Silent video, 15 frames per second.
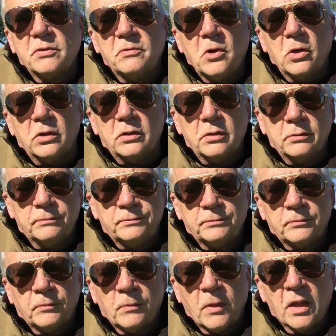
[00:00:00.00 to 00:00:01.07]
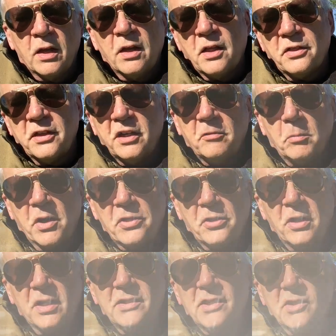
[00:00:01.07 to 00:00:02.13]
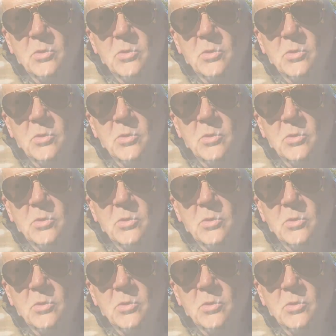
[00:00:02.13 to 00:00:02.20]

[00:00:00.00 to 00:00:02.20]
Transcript: of art. Think of my thoughts